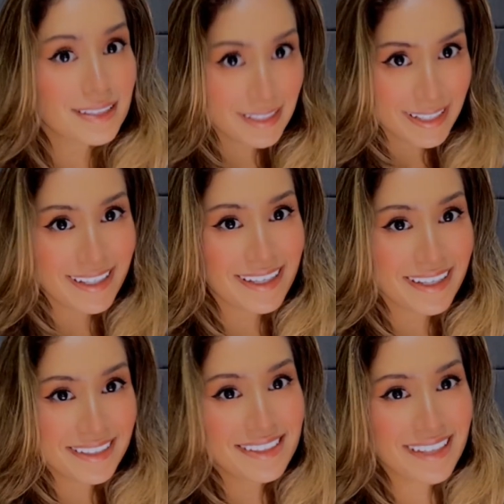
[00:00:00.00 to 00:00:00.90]
dig
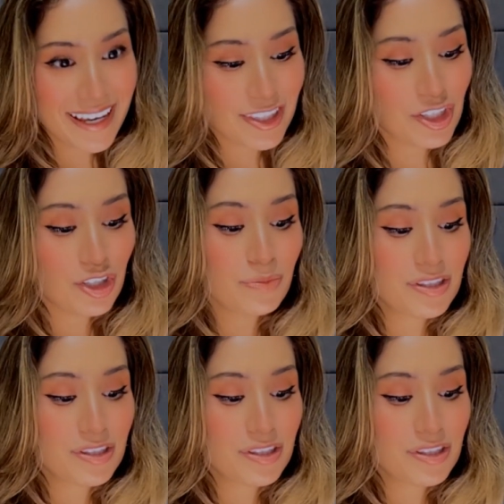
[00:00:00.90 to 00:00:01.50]
inside the human